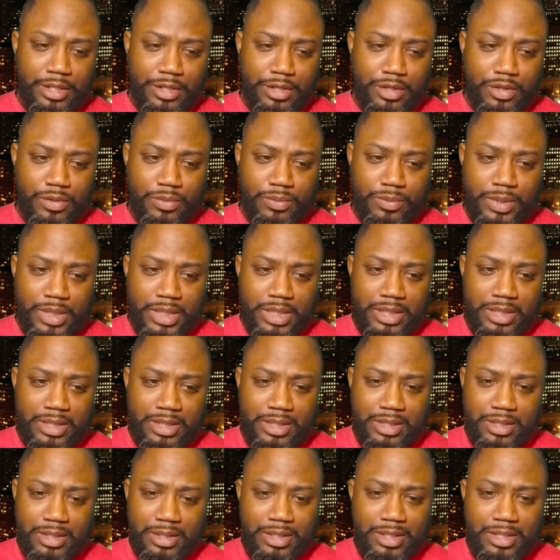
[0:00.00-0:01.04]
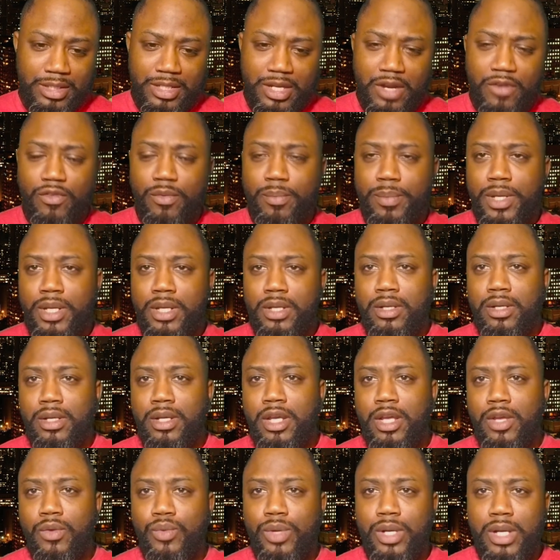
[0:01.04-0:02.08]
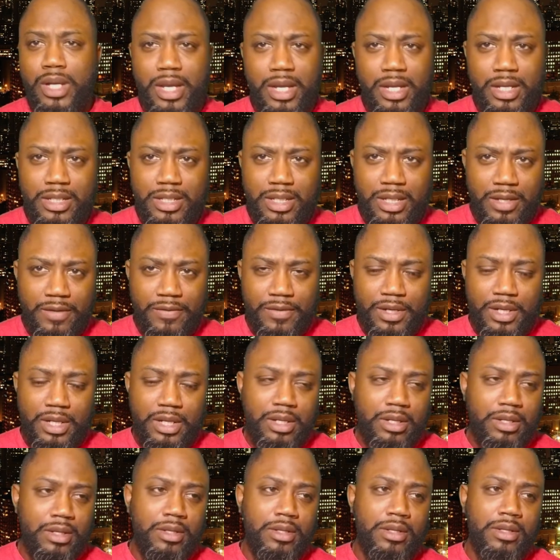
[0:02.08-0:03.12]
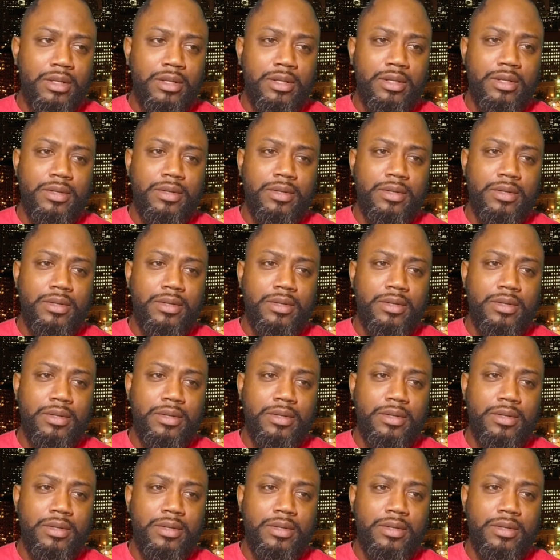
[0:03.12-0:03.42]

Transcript: you know, this, he's never been hit with negativity